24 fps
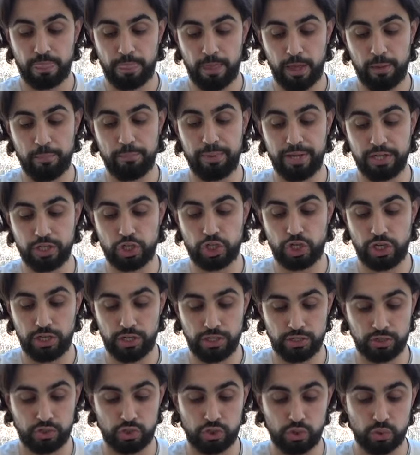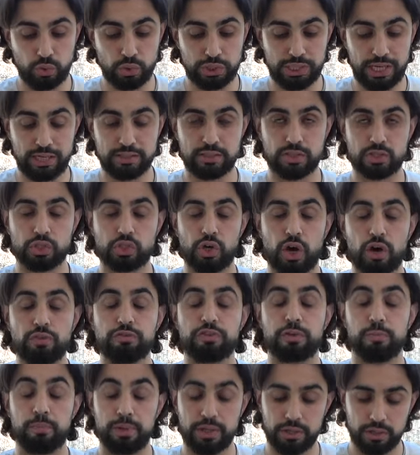A bed sheet is used as a
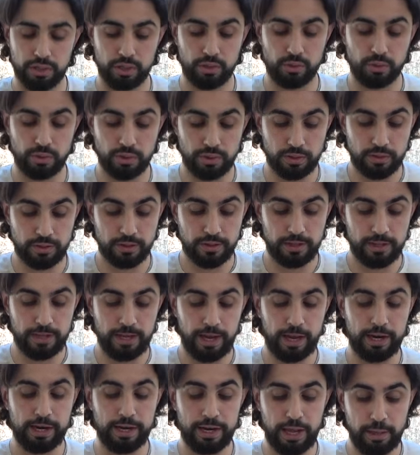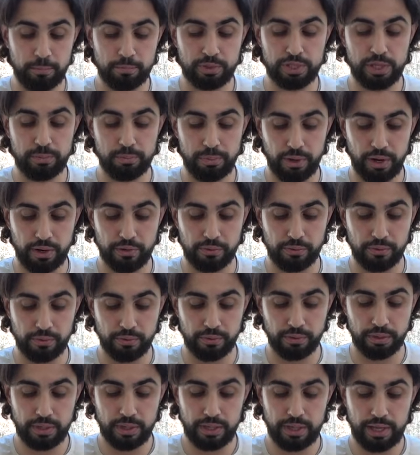soft pillow, and an empty
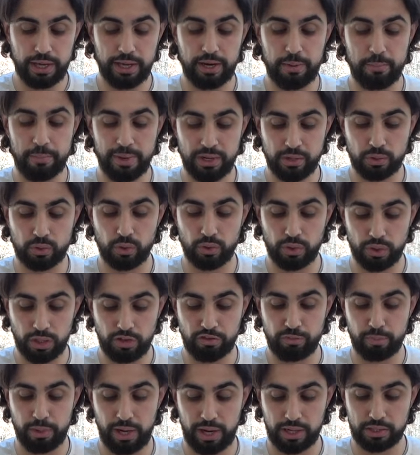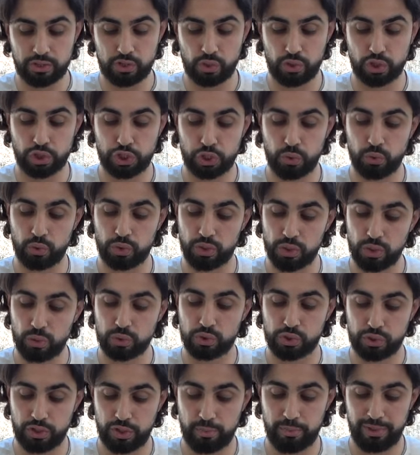bottle and a medical glove box are shown
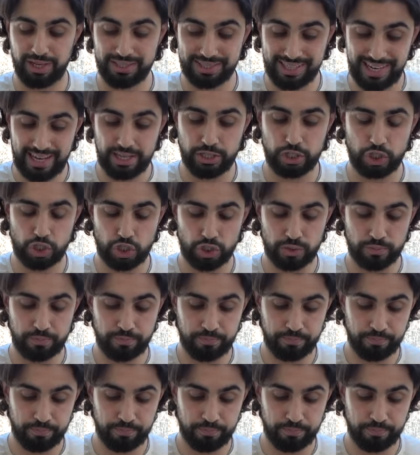closer to the bed's edge,